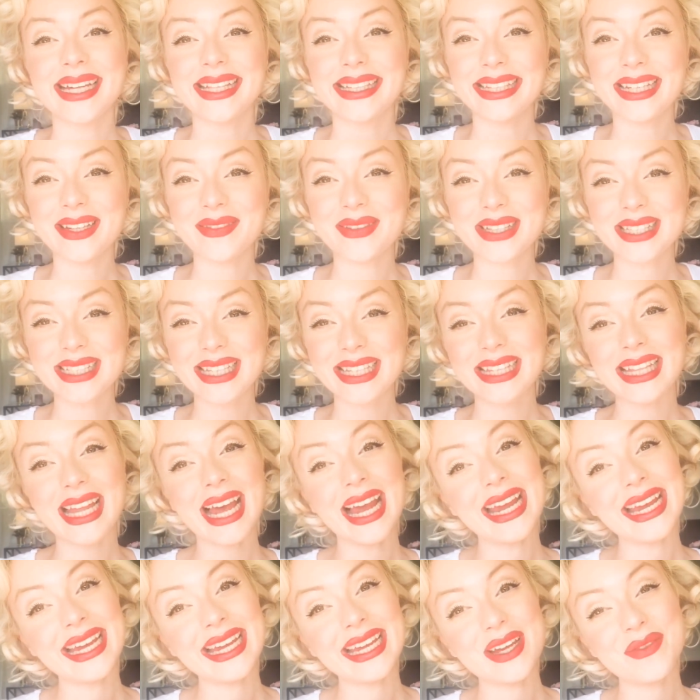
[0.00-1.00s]
Leave us a
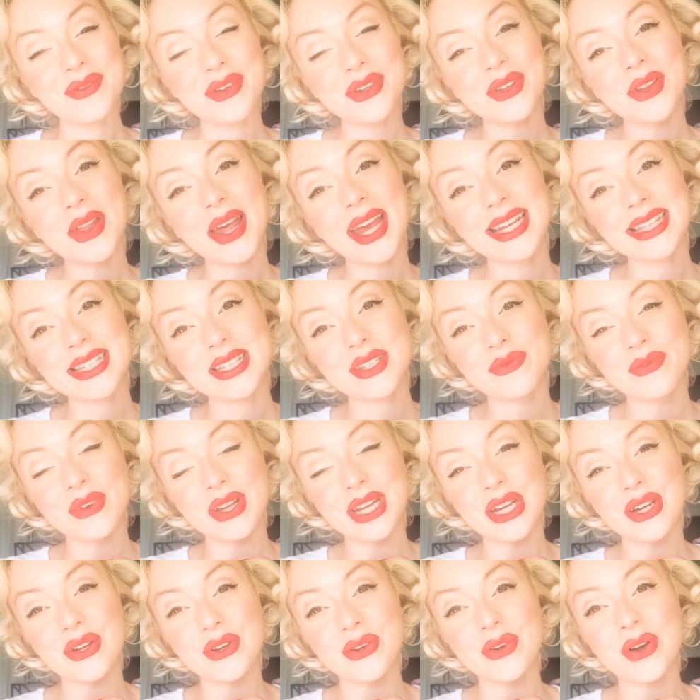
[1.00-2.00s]
like if you like this
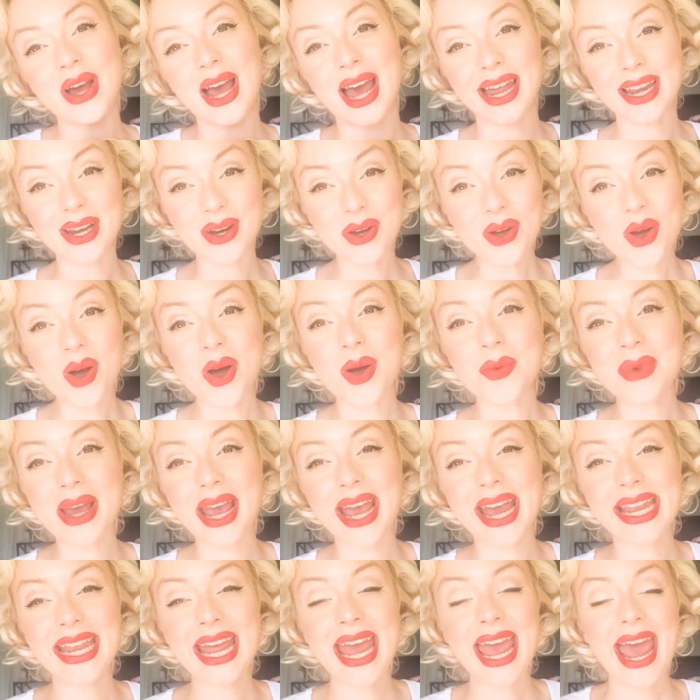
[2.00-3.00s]
video and a
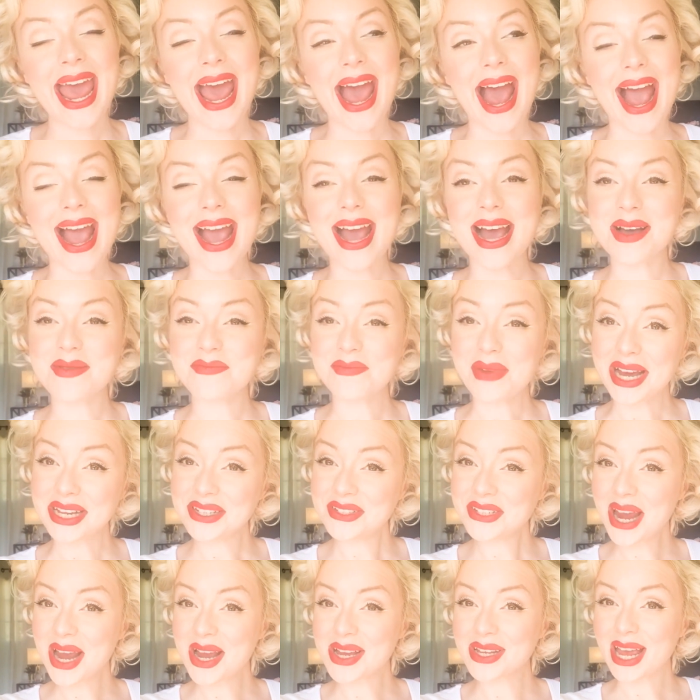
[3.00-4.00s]
comment.
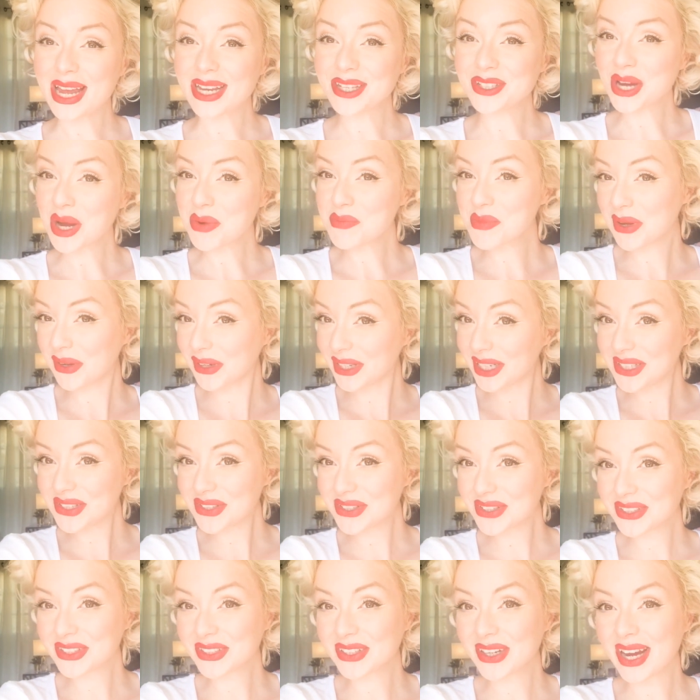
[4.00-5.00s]
And check me on
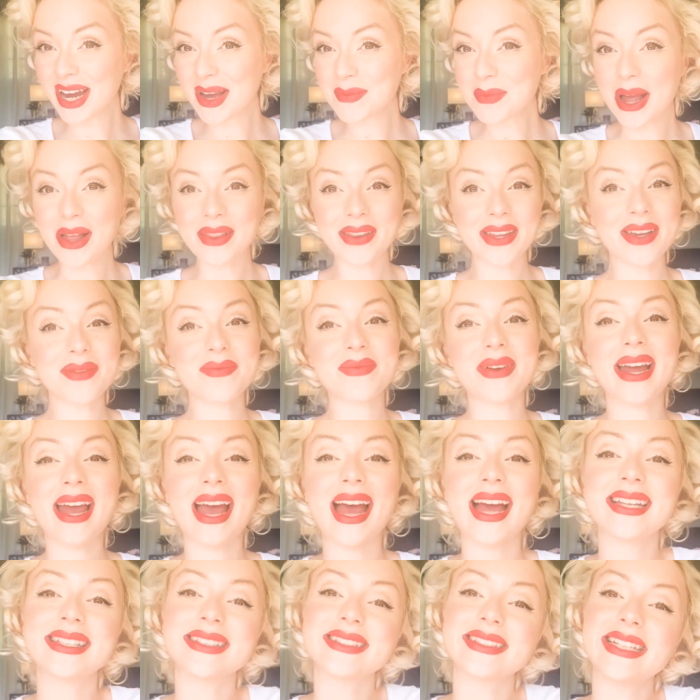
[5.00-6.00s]
Instagram. I'll leave my
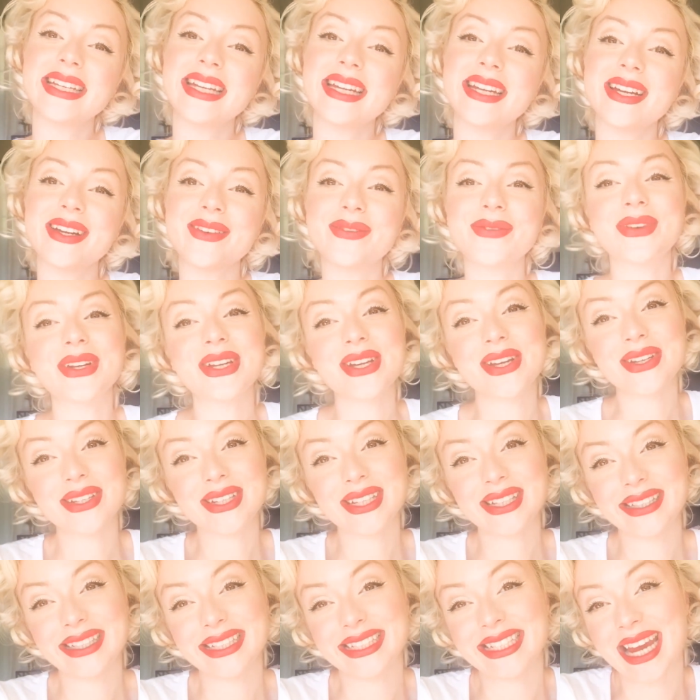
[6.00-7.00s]
handle here for you
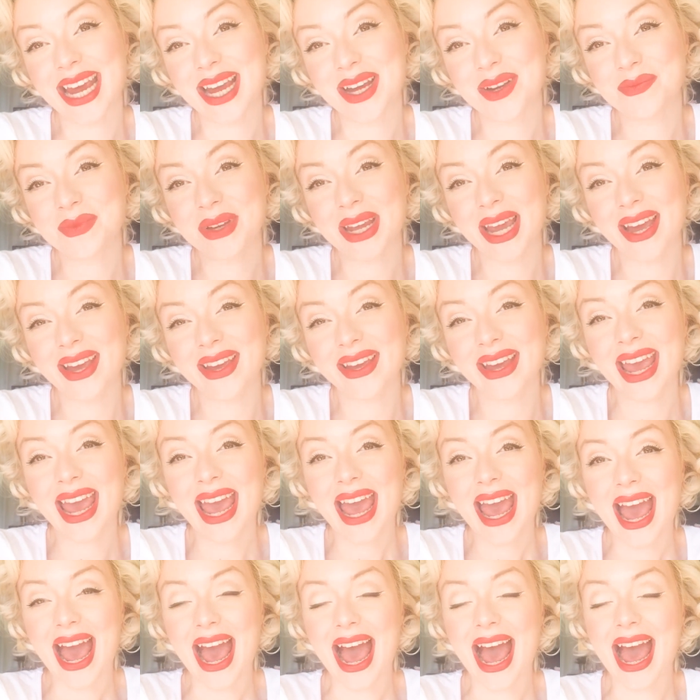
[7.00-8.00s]
to check me out.
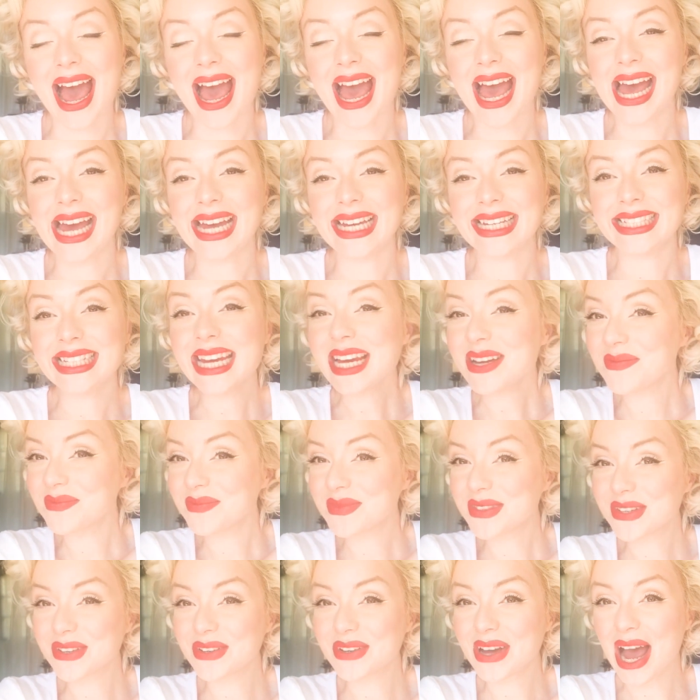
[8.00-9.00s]
And yeah,
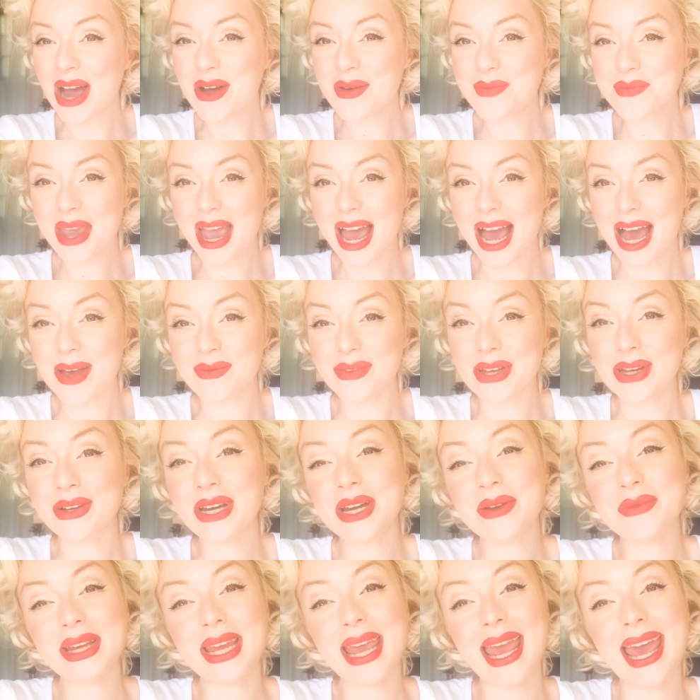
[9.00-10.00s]
so I hope you have a
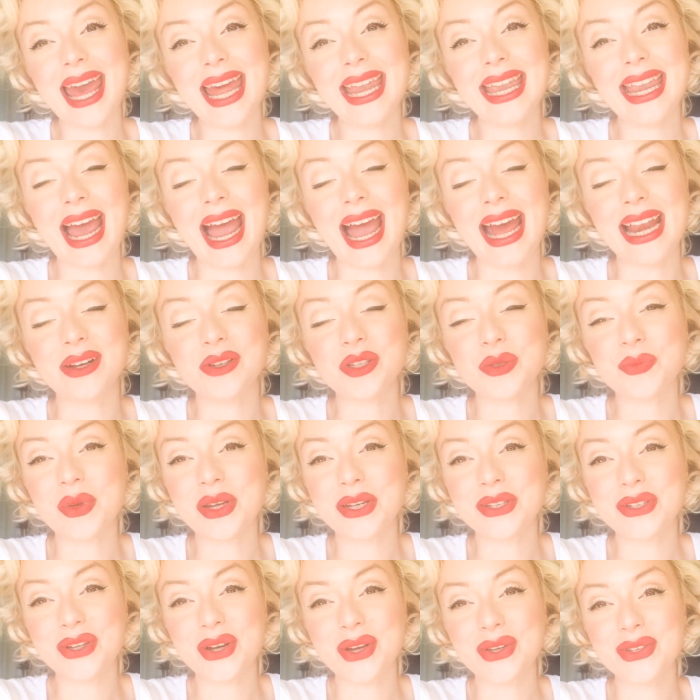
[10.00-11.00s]
great weekend, and I'll
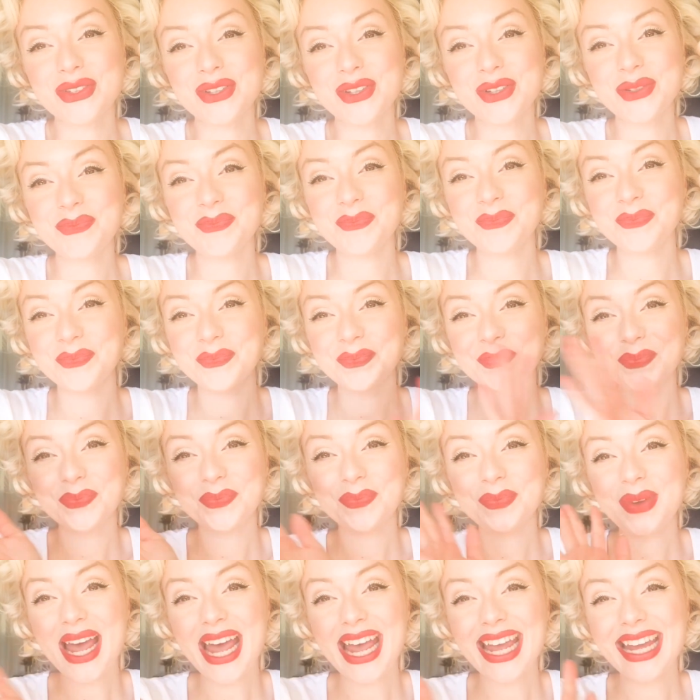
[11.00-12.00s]
speak to you all soon.
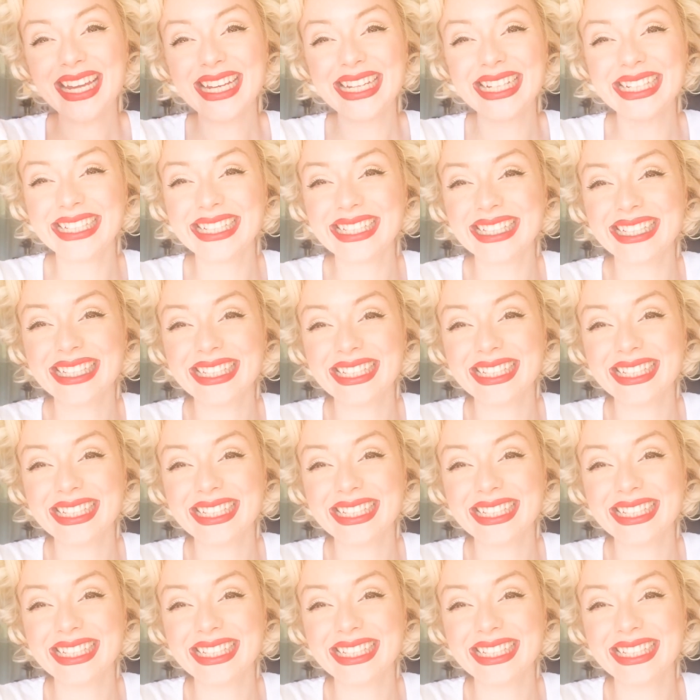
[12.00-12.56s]
Bye.